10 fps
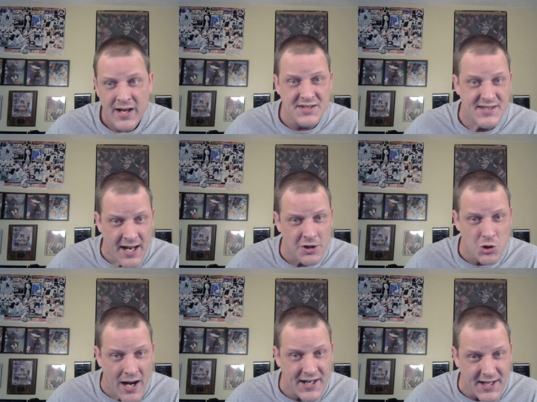Instead
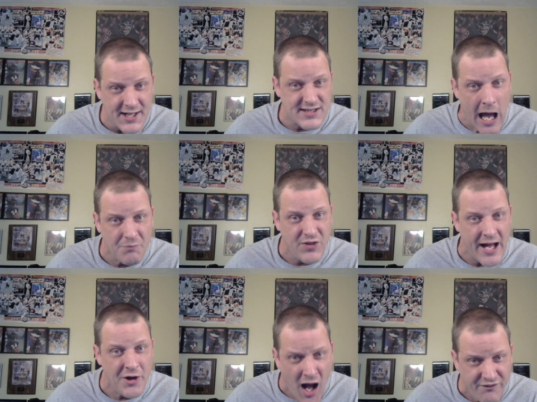of trying to get a top
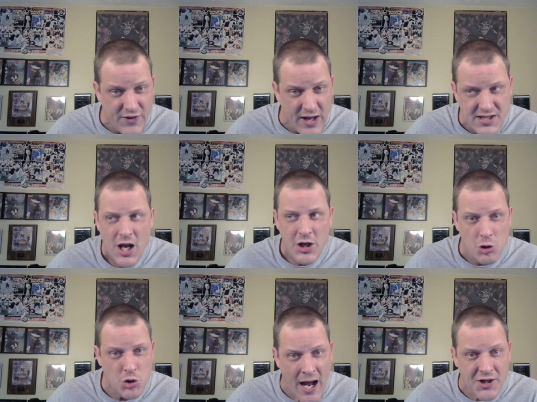flight offense,
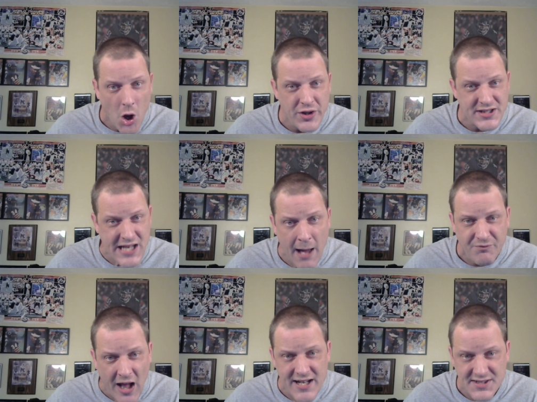you tried to go the
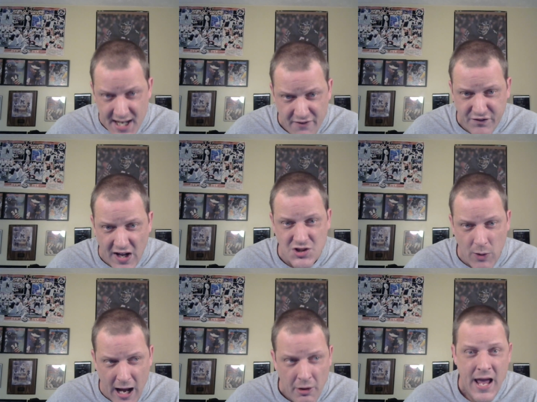top flight defense
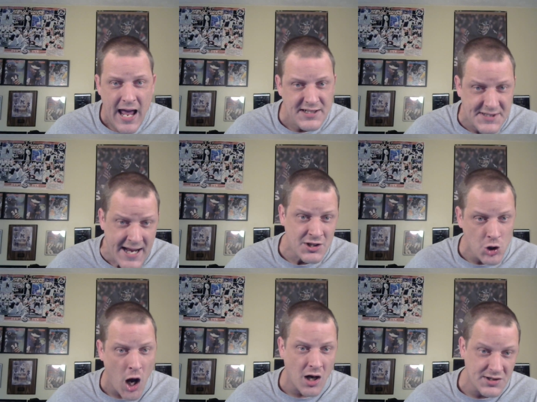route, and ding
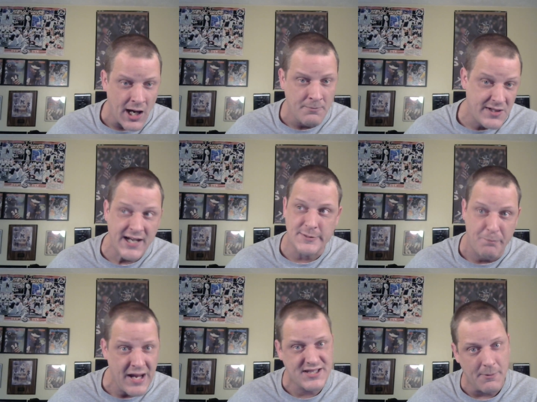dong, dumb dicks,
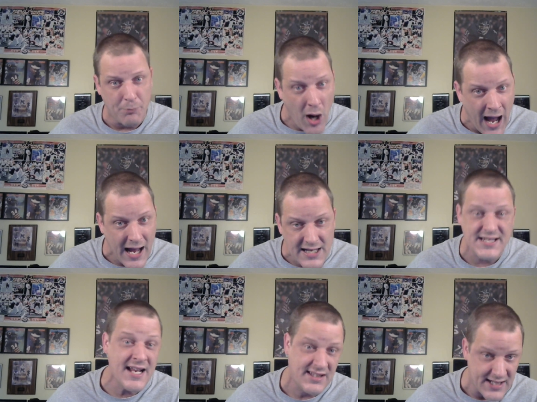big
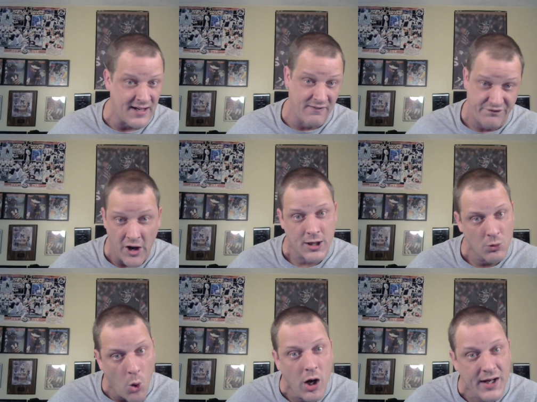surprise, it didn't
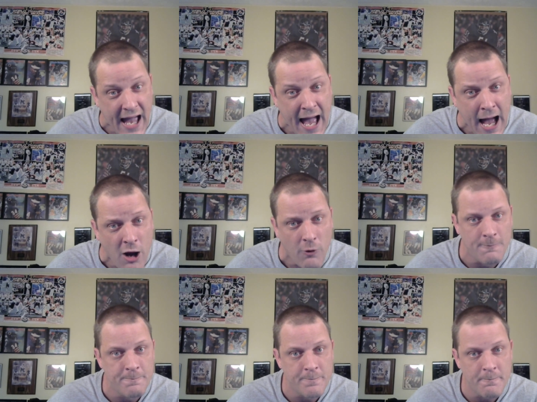fucking work out.